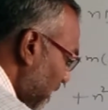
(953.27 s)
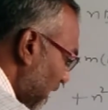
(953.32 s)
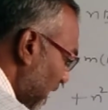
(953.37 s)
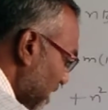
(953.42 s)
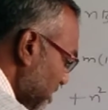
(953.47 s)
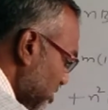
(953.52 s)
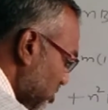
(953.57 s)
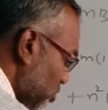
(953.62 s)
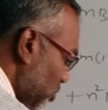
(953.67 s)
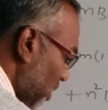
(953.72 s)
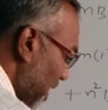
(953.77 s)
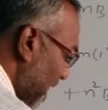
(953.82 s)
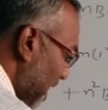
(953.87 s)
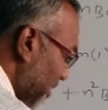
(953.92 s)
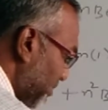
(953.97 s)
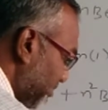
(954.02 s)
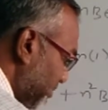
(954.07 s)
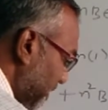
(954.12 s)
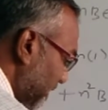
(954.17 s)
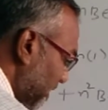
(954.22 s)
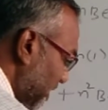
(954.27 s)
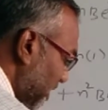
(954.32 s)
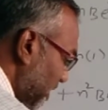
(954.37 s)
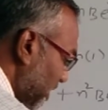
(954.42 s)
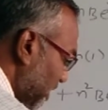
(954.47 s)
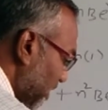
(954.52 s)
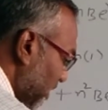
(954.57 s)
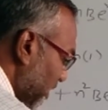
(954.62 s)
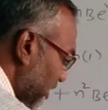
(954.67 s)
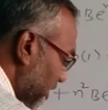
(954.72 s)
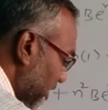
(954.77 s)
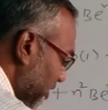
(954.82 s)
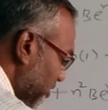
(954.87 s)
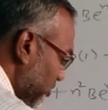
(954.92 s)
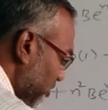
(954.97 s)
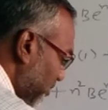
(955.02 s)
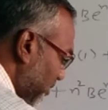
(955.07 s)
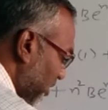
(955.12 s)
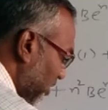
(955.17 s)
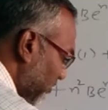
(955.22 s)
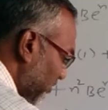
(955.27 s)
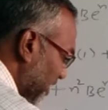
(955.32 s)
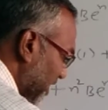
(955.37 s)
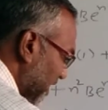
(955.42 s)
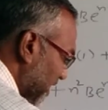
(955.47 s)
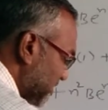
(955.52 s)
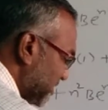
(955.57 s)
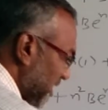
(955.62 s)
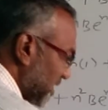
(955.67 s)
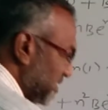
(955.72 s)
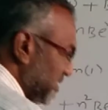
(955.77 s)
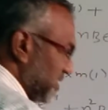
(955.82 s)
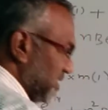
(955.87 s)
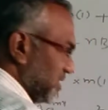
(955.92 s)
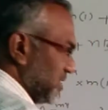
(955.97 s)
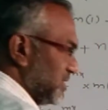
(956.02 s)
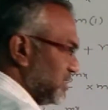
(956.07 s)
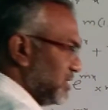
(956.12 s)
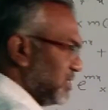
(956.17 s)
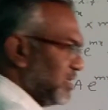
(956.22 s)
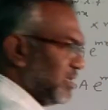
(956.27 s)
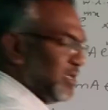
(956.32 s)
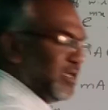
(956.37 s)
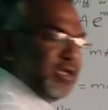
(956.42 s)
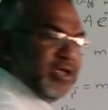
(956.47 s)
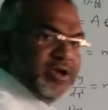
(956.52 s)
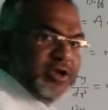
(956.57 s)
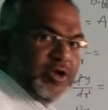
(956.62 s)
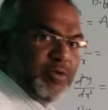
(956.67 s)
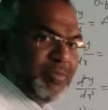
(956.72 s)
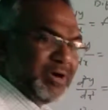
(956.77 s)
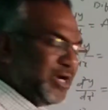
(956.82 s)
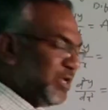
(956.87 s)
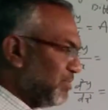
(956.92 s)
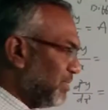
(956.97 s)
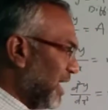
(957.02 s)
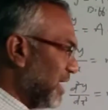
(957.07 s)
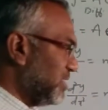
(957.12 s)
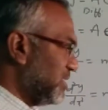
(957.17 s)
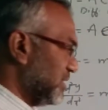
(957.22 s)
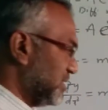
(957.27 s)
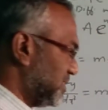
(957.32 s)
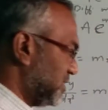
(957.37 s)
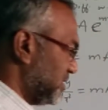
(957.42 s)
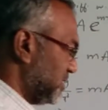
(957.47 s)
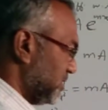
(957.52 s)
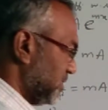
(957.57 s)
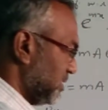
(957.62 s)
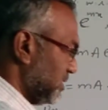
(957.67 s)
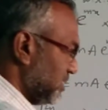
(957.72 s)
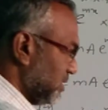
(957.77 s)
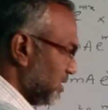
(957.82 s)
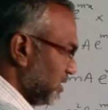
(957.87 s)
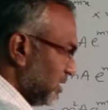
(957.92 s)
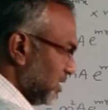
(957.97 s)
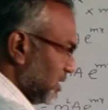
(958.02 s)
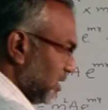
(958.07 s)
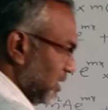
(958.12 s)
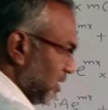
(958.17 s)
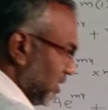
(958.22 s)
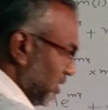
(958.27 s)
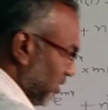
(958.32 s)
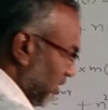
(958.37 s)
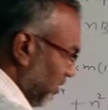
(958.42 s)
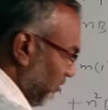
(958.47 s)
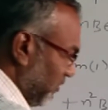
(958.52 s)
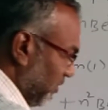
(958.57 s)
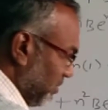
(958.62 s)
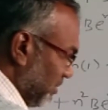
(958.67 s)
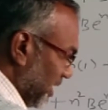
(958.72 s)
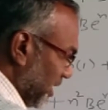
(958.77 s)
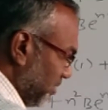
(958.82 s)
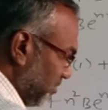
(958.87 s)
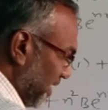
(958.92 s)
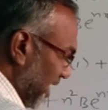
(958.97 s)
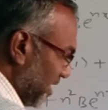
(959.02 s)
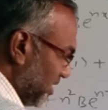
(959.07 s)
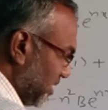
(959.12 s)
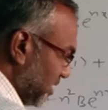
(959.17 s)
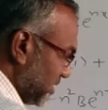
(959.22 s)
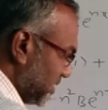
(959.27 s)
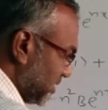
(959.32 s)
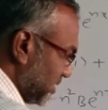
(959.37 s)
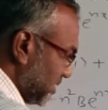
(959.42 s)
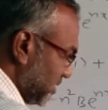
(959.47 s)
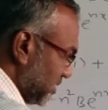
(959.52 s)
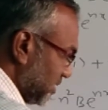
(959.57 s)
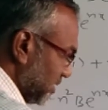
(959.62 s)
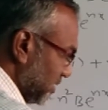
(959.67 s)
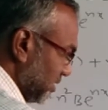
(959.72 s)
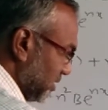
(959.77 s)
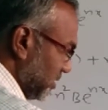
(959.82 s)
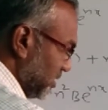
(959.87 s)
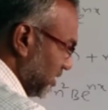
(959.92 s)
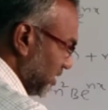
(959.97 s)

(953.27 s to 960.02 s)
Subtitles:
n square b e to the power of nx as it is. Now multiply this. If we multiply this,